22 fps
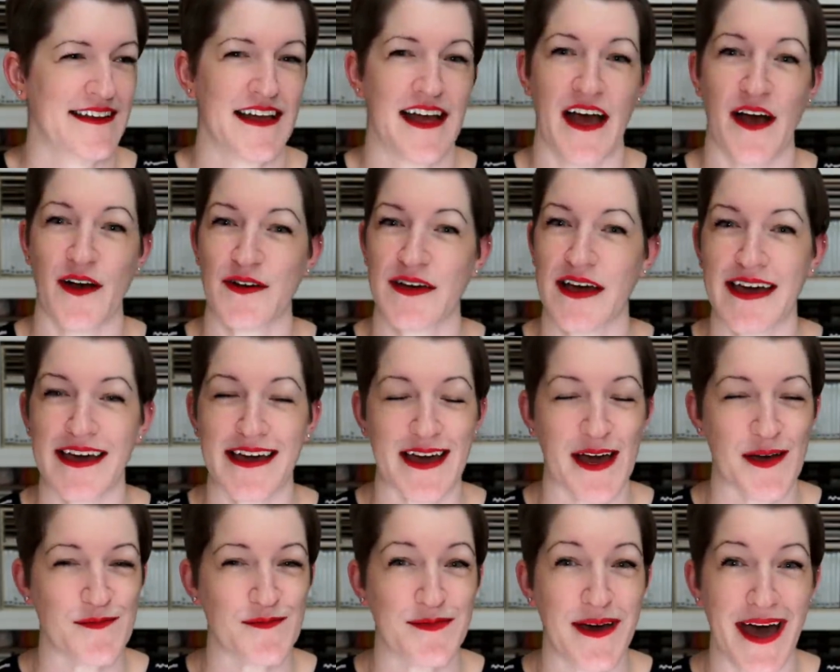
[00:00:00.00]
Okay,
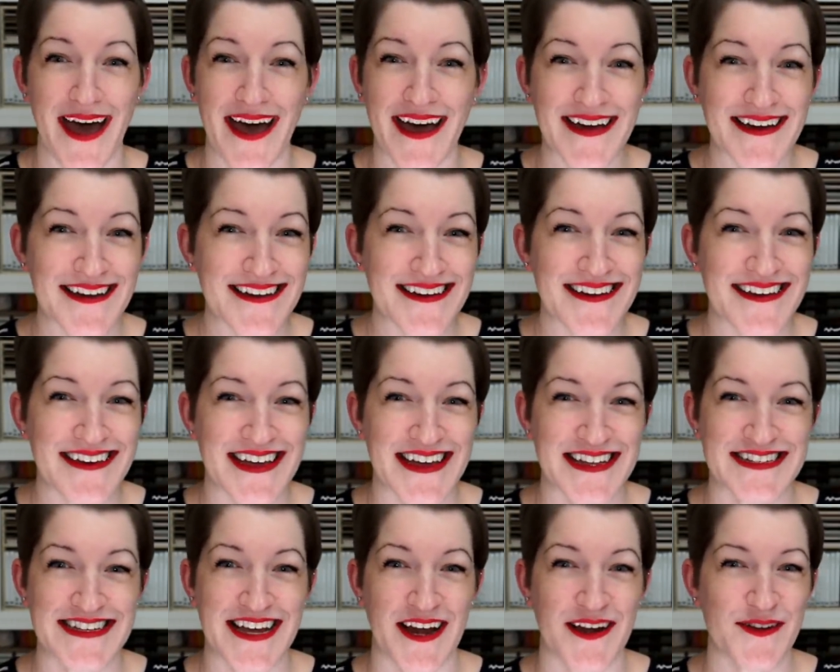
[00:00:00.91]
I'm back.
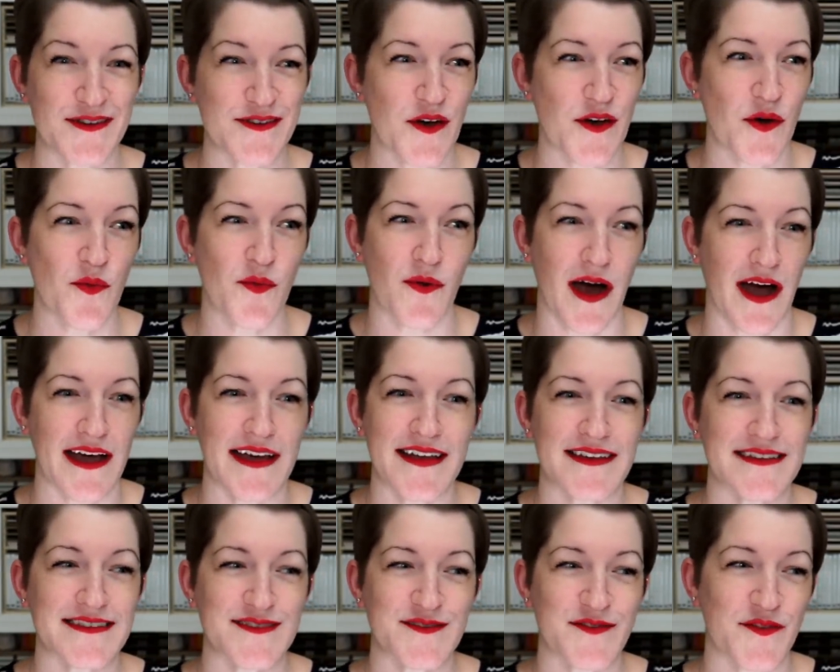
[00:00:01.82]
It I don't know why
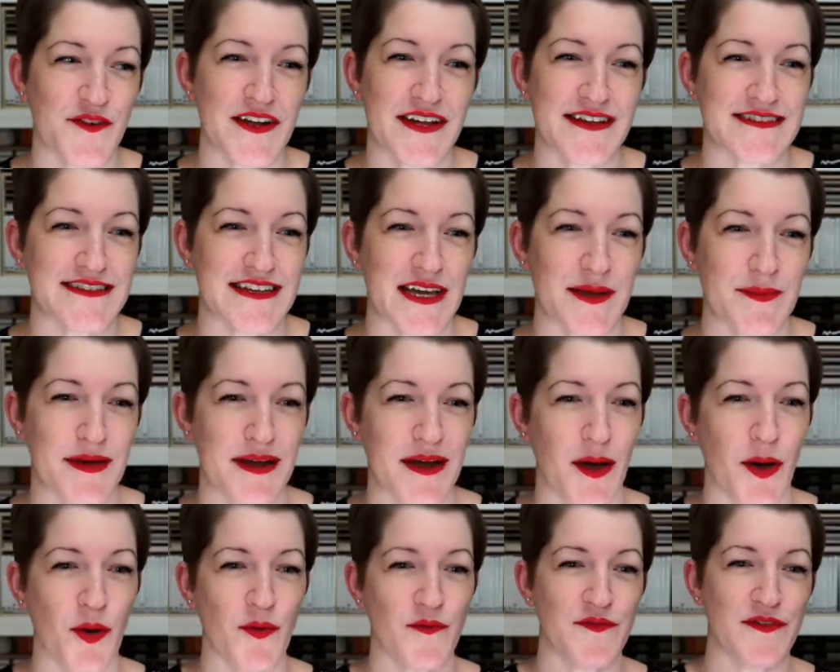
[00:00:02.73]
it's freezing, but
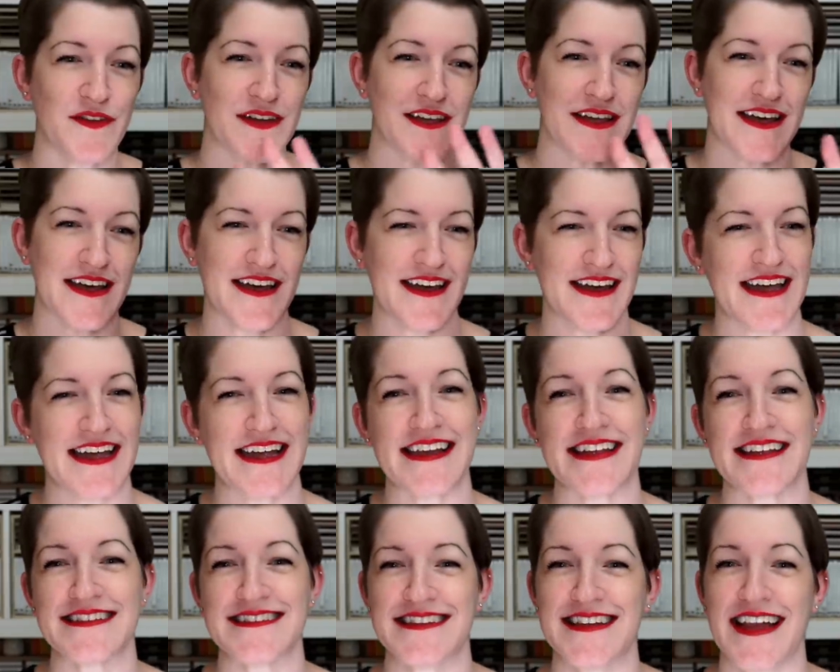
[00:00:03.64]
hopefully it
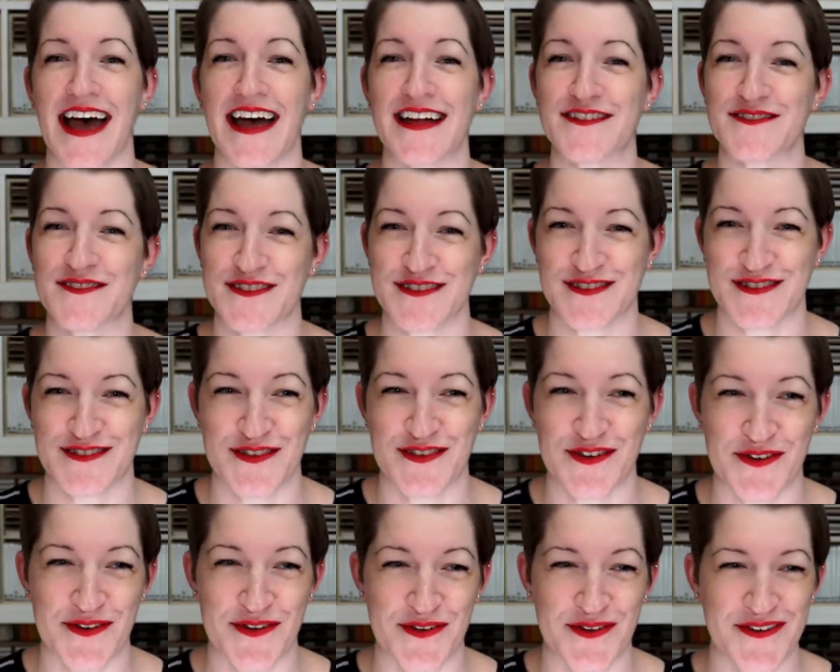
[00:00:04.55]
is not just
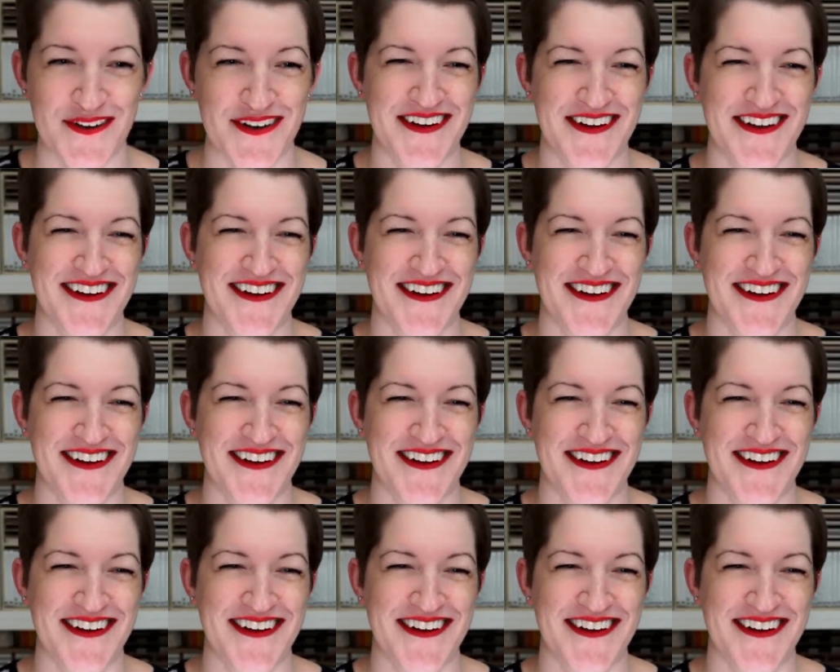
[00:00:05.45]
you.